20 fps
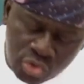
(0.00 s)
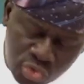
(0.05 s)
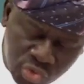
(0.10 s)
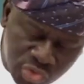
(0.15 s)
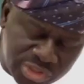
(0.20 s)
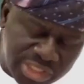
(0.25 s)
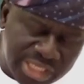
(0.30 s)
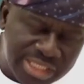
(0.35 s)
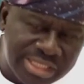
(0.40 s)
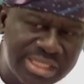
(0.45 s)

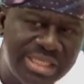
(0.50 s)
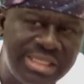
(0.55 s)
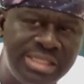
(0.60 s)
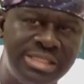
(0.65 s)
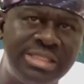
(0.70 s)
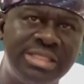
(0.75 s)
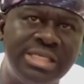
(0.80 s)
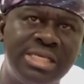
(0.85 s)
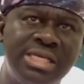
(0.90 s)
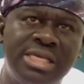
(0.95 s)
Those are
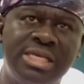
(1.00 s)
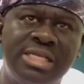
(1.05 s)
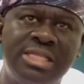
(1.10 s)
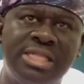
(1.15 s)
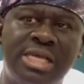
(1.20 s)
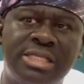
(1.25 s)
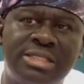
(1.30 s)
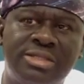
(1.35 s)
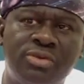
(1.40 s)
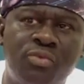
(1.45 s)
things
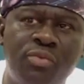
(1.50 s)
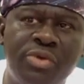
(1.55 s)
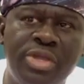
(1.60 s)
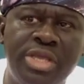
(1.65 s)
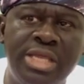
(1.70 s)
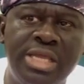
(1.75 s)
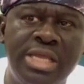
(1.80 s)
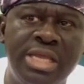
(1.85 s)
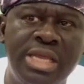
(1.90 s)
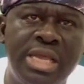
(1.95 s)
that
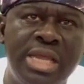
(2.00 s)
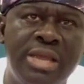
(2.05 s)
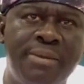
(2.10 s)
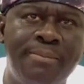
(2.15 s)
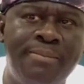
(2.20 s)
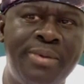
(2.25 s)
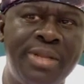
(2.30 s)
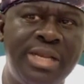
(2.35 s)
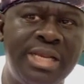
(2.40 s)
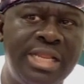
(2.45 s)
we
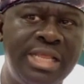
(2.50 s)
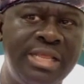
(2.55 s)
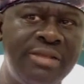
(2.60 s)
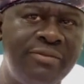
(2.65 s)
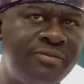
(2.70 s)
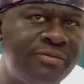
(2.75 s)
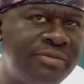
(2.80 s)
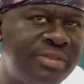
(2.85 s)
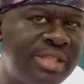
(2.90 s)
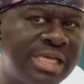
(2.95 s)

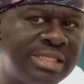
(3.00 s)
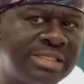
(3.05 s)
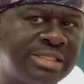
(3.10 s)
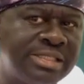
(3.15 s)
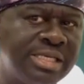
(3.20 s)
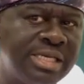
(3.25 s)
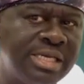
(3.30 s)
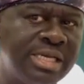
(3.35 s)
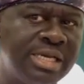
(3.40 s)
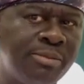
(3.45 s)
believe
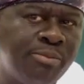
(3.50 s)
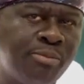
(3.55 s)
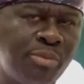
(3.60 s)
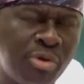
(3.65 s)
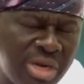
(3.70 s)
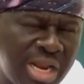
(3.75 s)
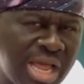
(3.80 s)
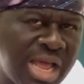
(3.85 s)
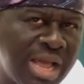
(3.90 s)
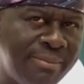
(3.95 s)
that
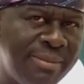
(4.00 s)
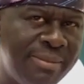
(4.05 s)
Bola